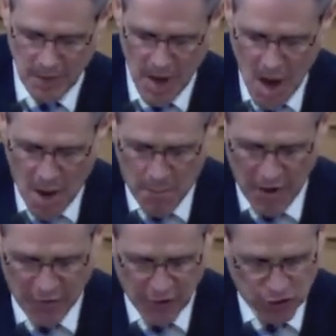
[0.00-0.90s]
but
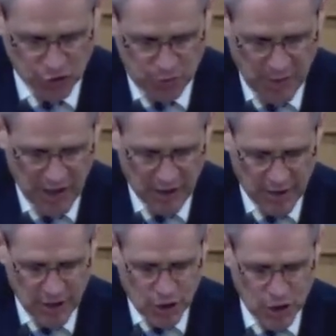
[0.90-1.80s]
the spirit
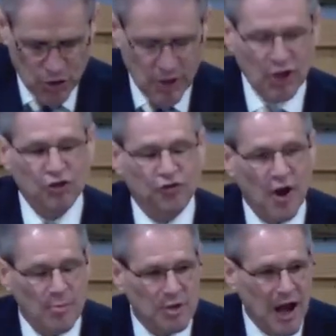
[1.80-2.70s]
who is from
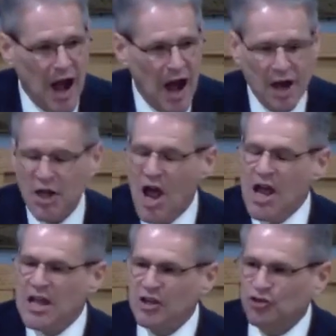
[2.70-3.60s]
God.
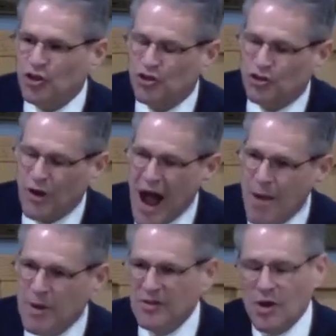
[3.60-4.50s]
He's
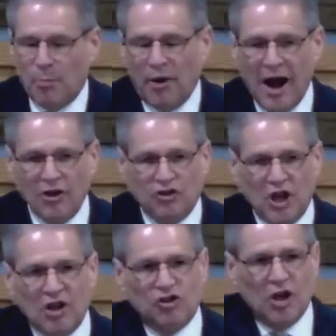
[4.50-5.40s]
describing the
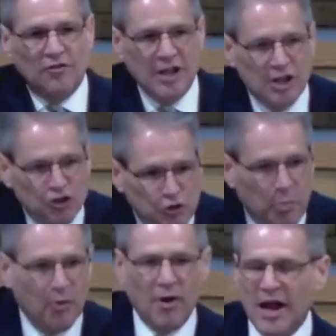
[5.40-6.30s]
process of
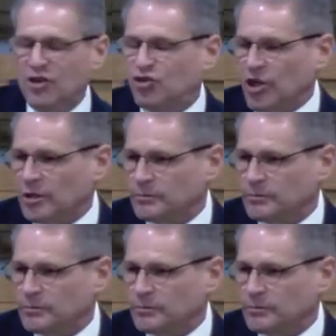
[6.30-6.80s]
inspiration.